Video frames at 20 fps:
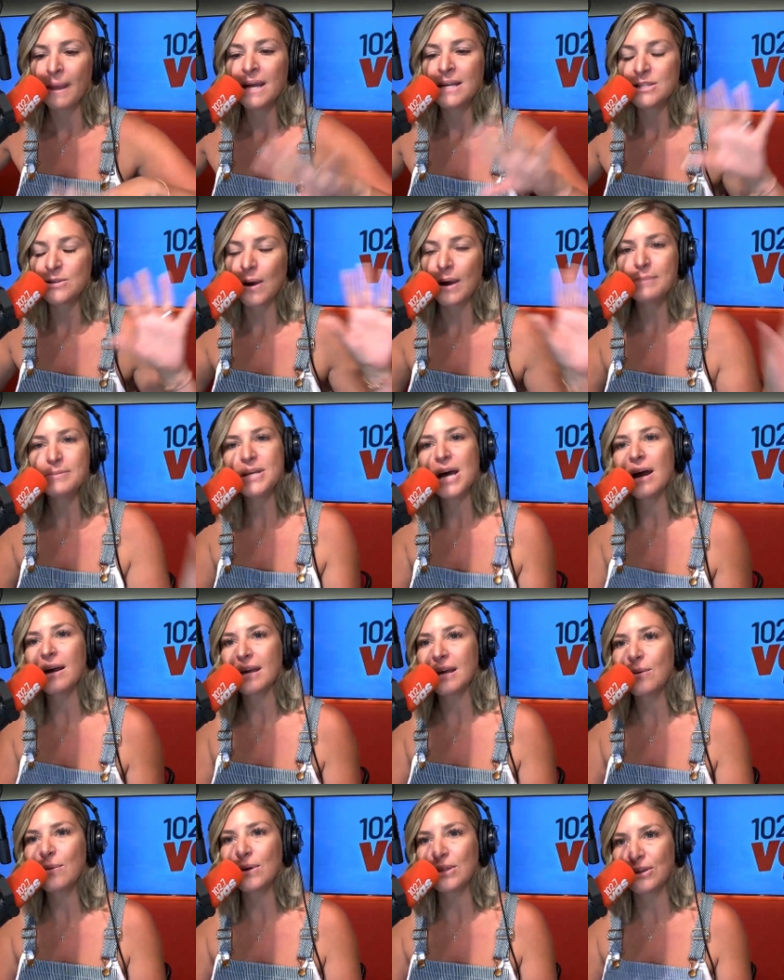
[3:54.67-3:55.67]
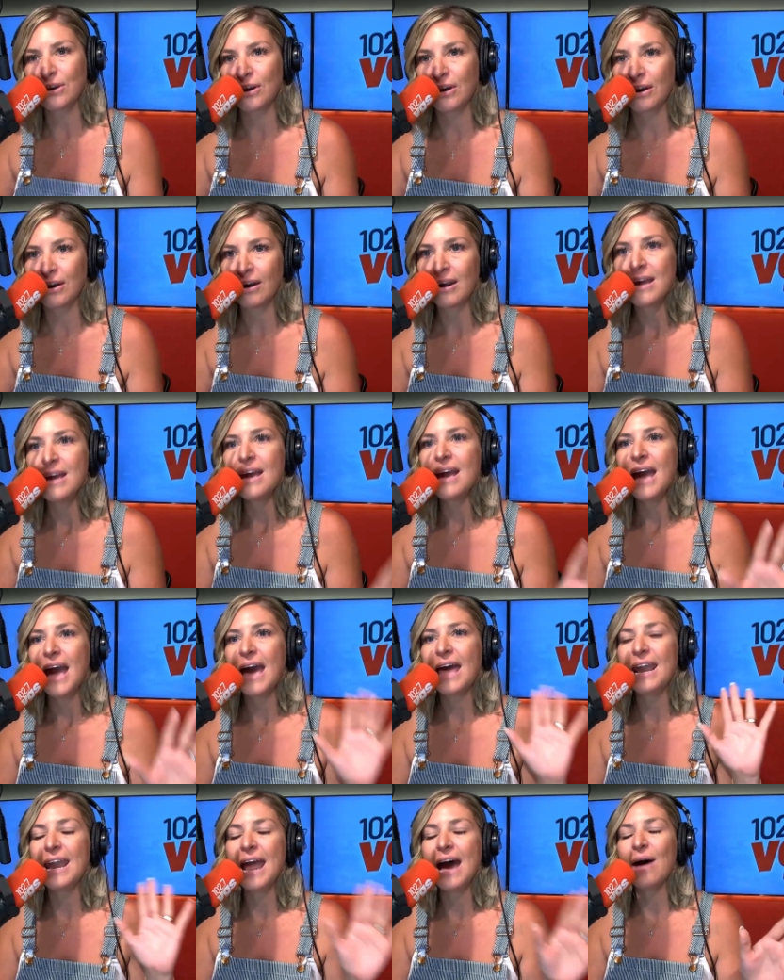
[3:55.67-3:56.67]
So I'm talking with her
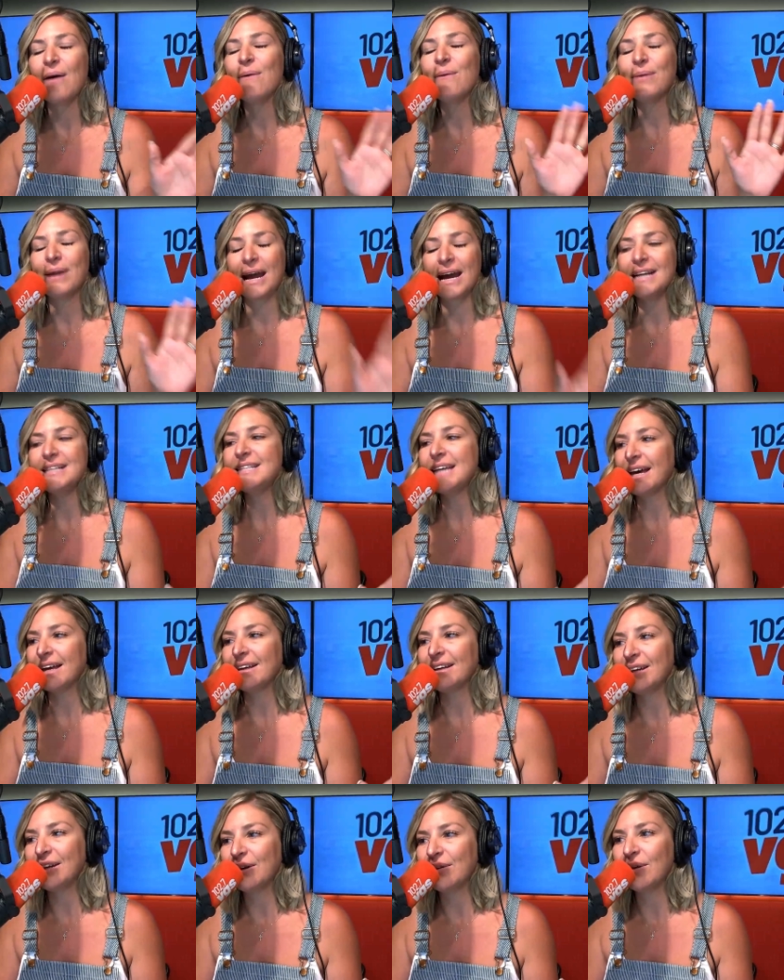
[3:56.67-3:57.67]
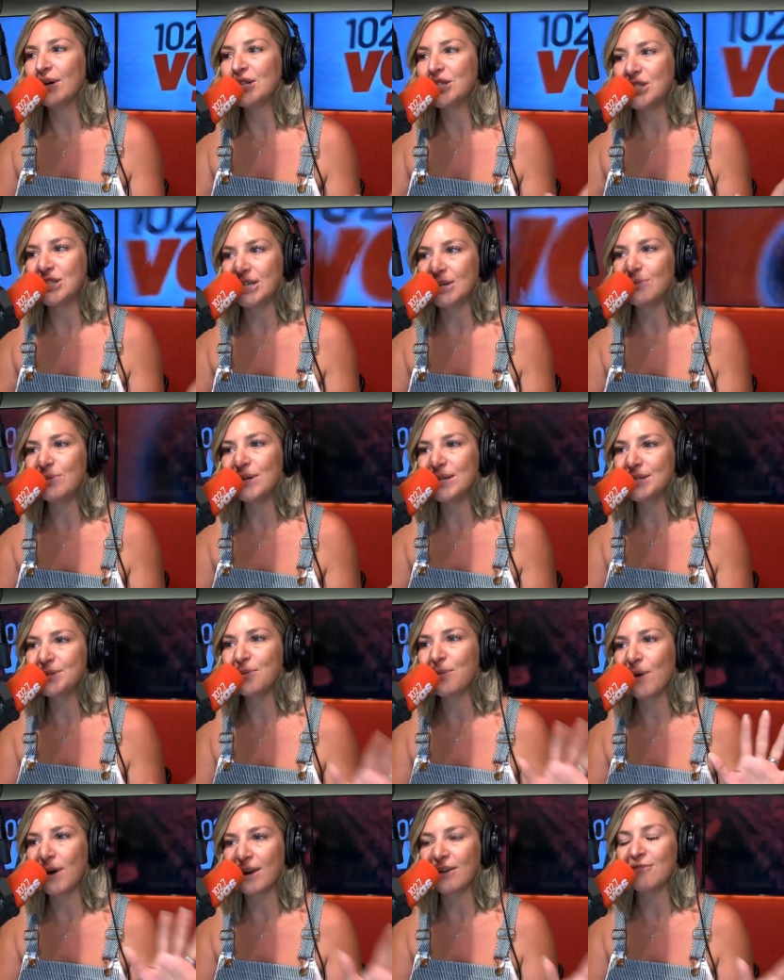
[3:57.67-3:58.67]
and now, when I tell you, she was
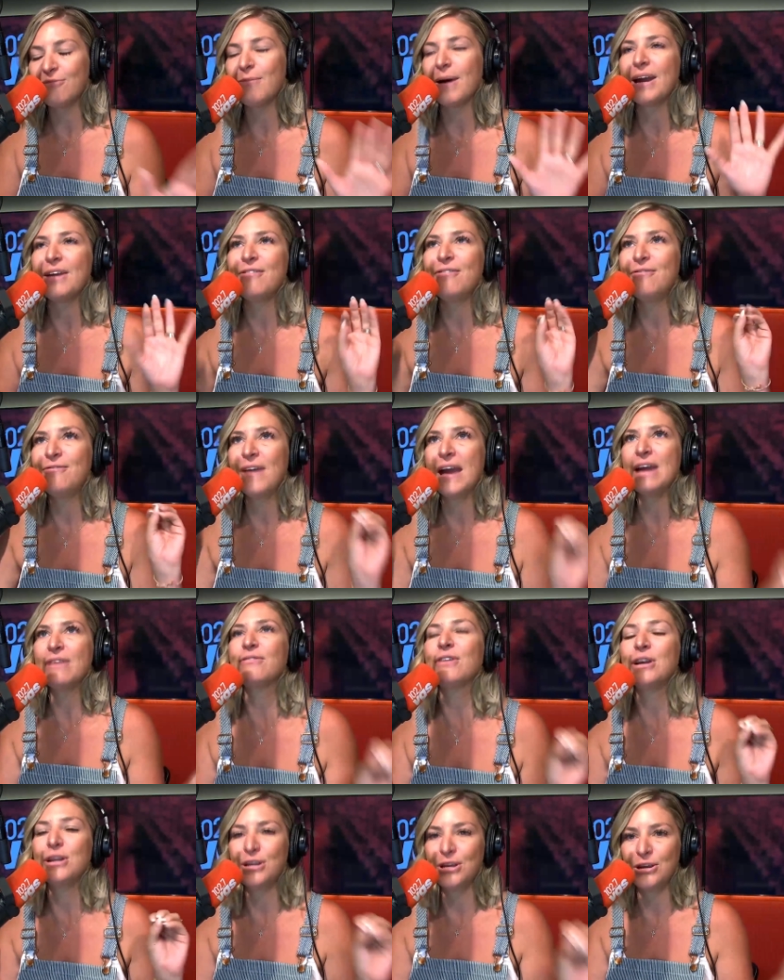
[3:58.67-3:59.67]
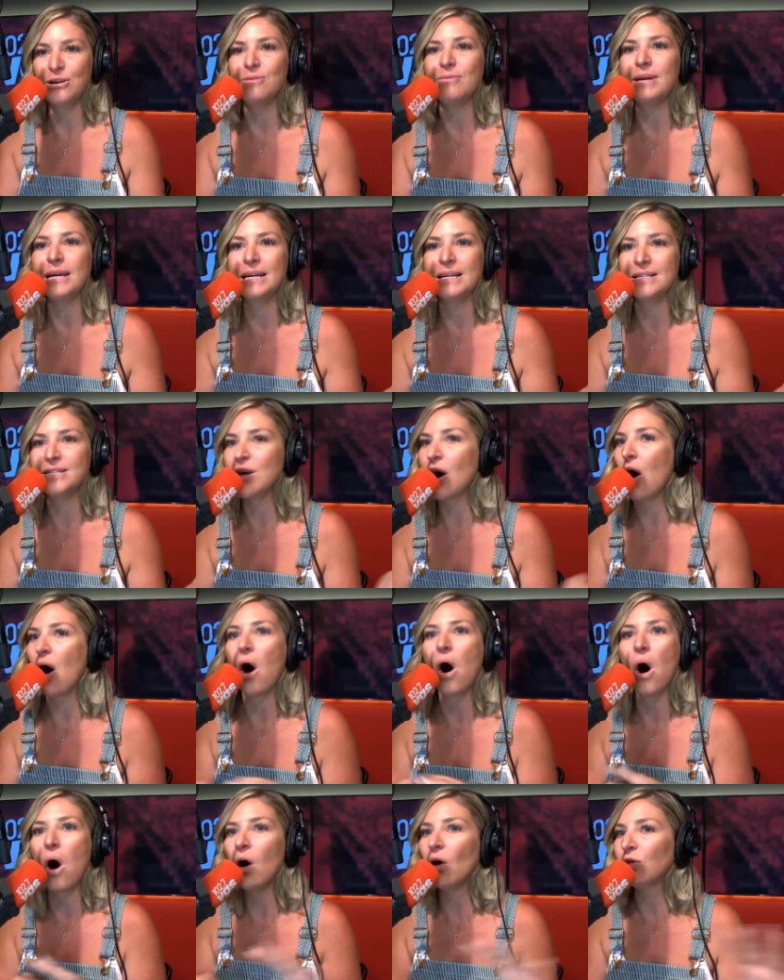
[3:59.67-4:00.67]
one of my favorite humans
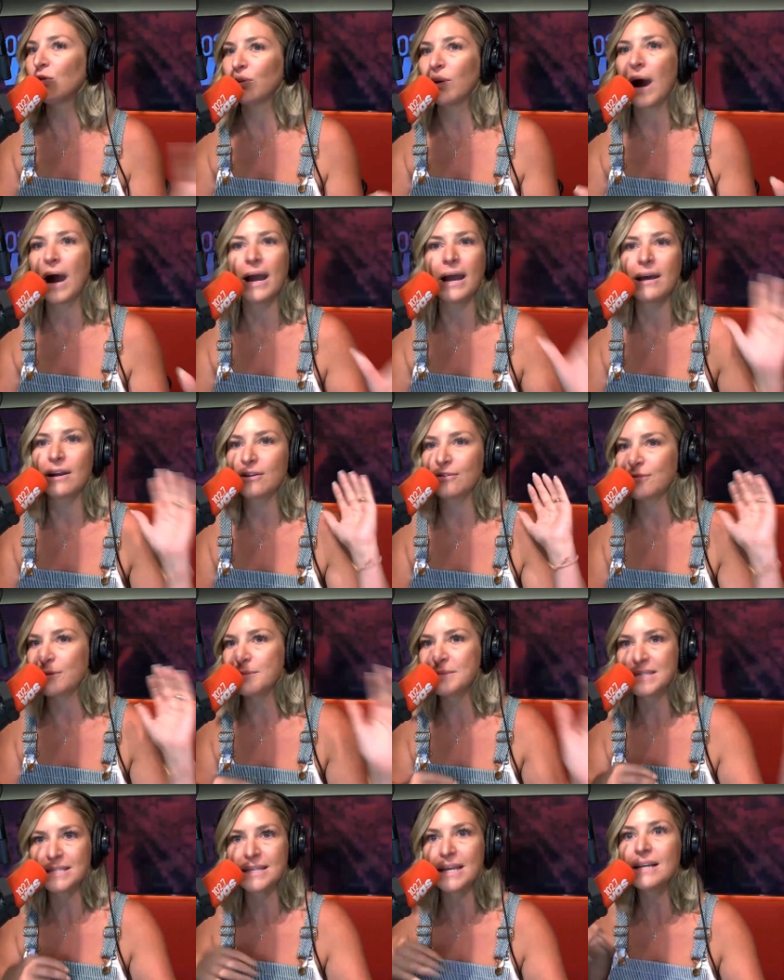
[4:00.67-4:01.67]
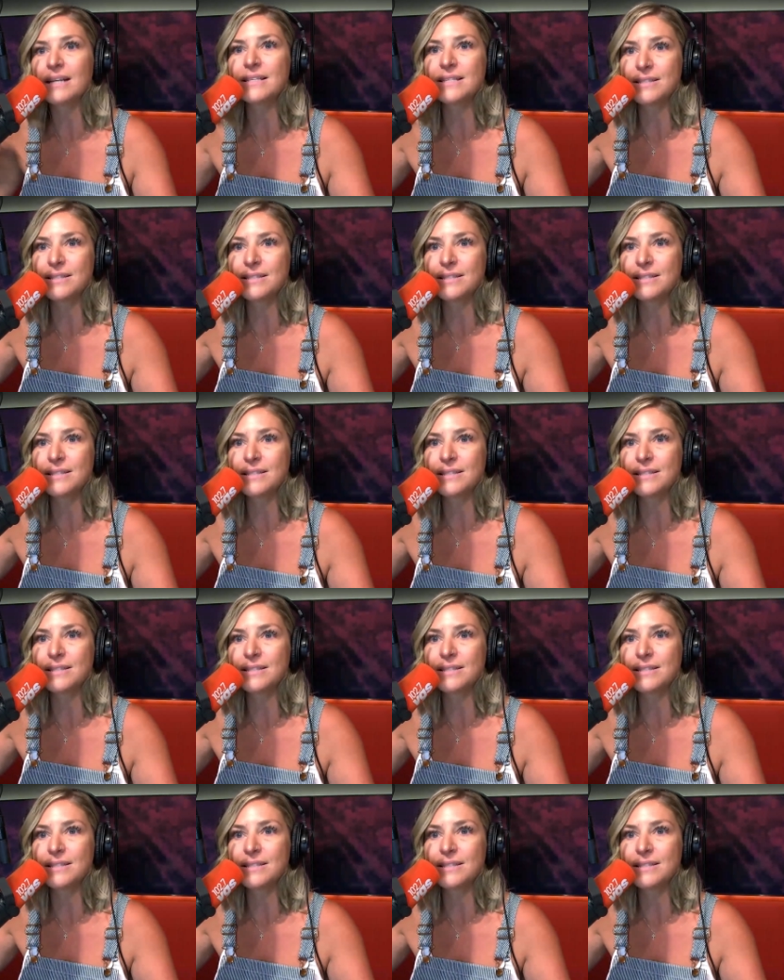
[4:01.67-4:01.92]
all through. I had her from sixth